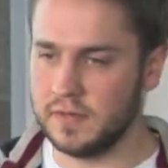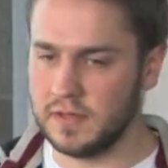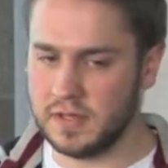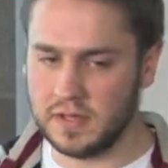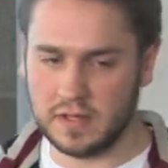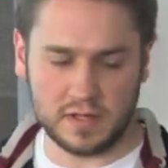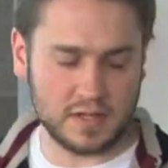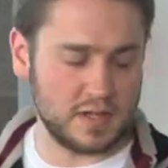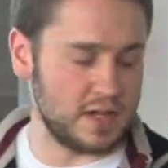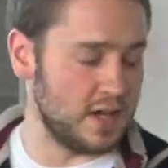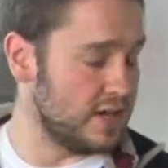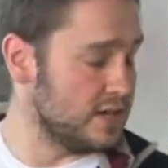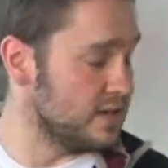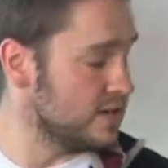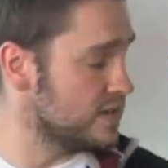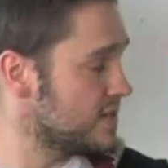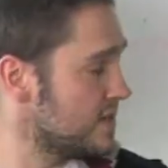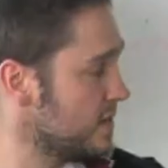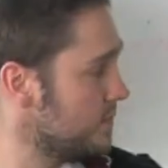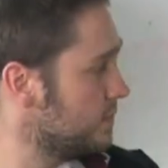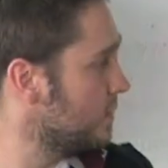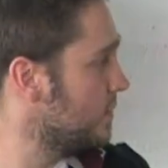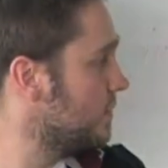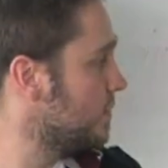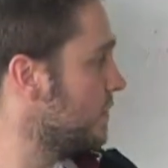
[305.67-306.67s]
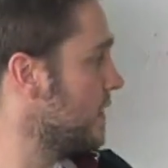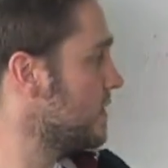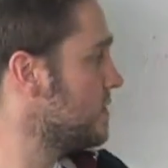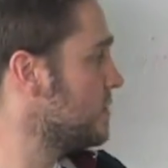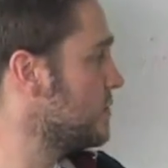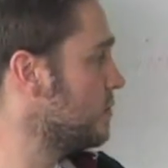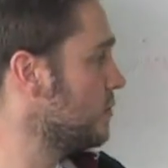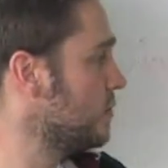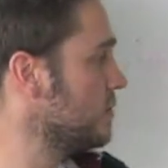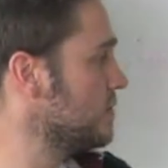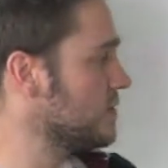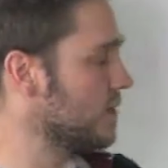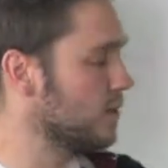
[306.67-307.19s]
the kind of simplified
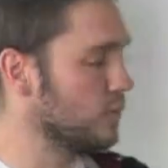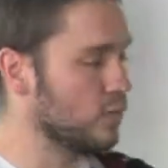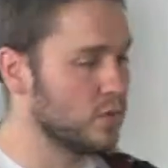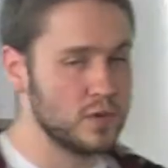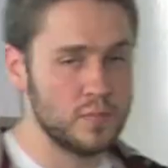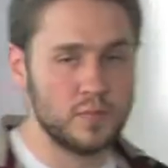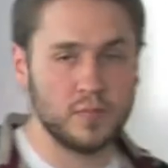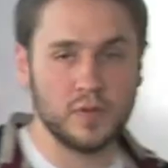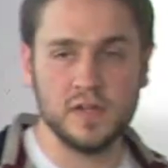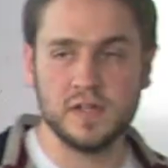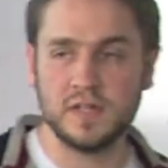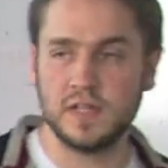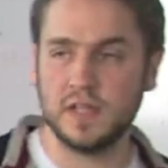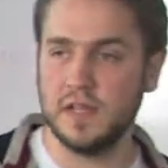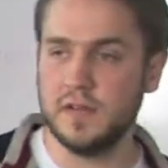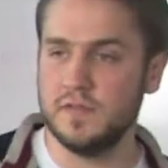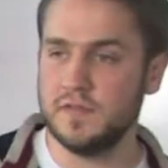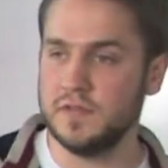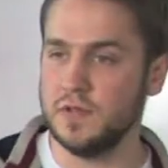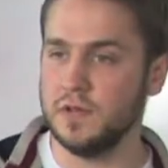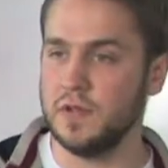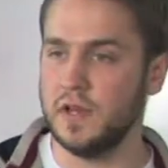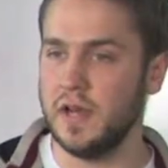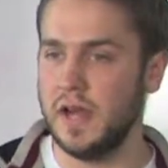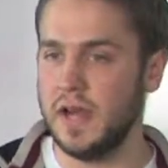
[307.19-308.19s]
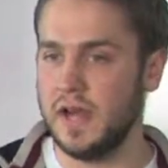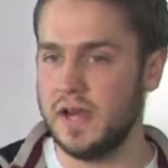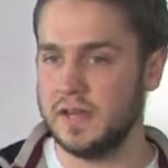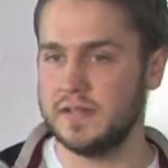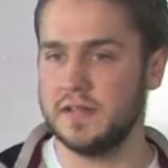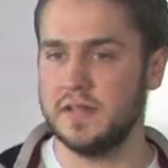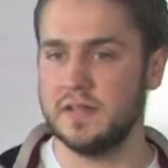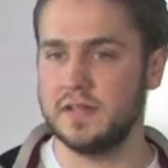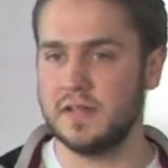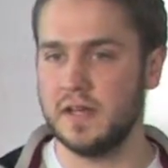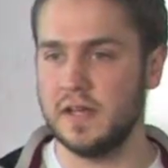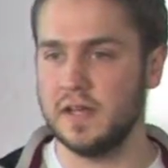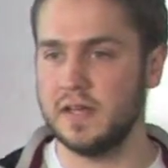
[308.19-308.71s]
tools that WordPress gives you to
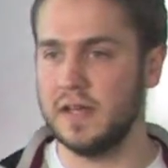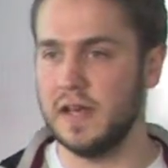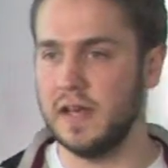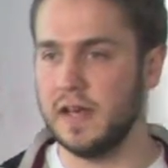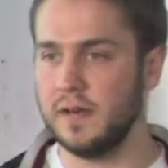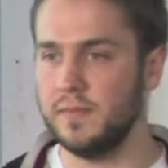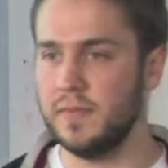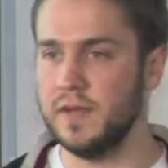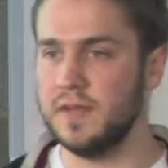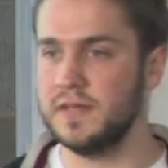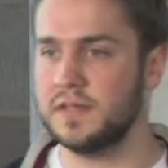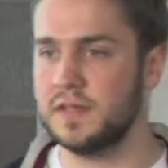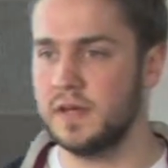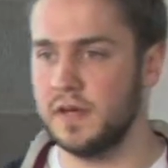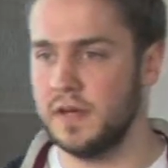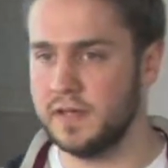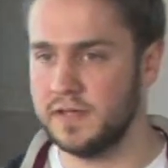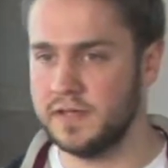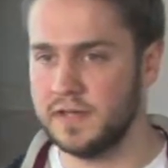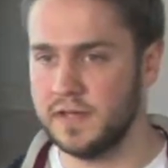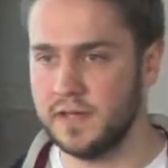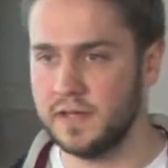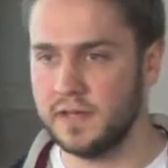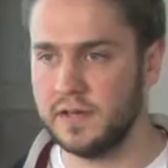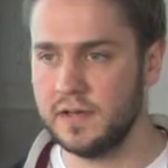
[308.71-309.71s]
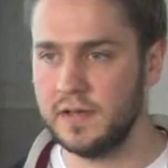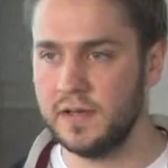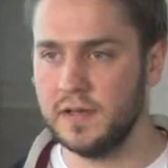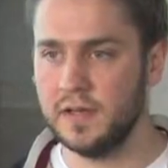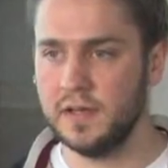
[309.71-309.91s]
access that database content.